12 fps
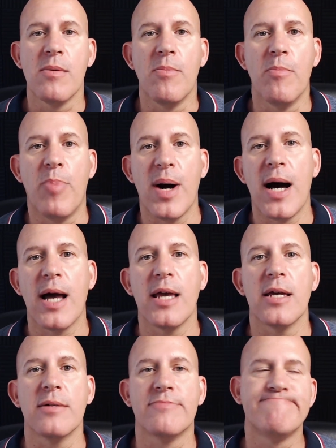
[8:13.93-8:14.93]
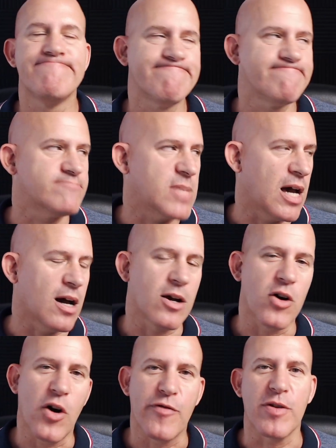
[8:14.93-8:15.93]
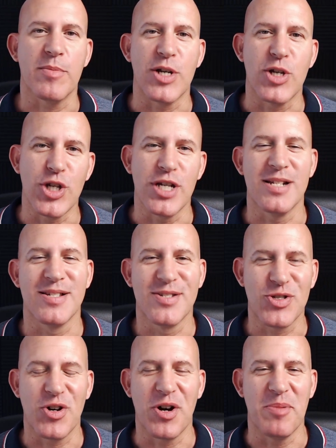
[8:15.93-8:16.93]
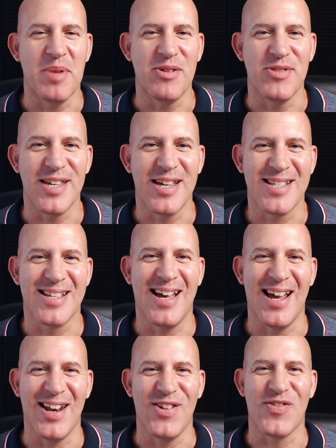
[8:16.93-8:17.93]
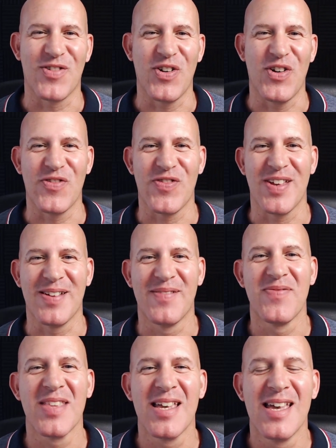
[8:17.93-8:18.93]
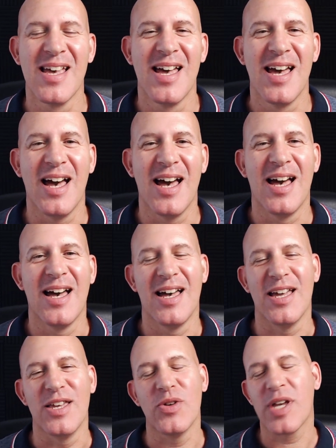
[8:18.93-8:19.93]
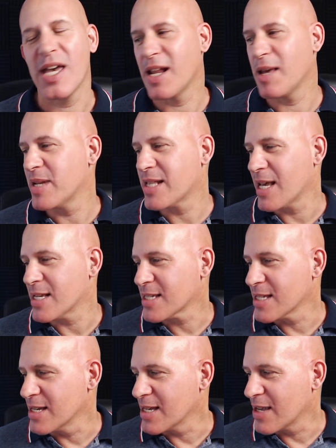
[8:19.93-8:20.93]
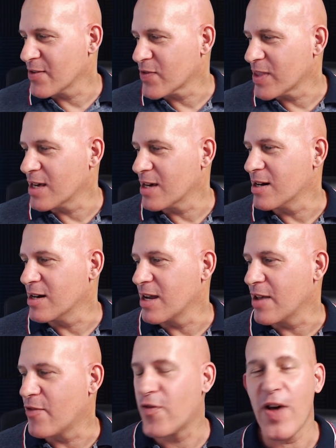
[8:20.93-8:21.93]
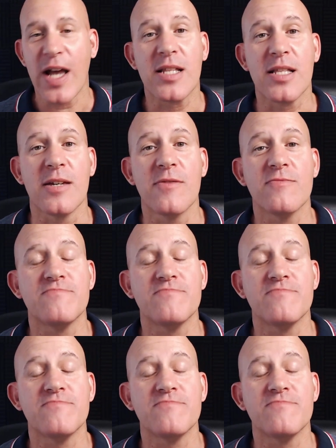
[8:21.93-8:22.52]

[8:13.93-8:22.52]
by, coffee machine. Sorry about that. I love coffee. You can A/B test if they are effective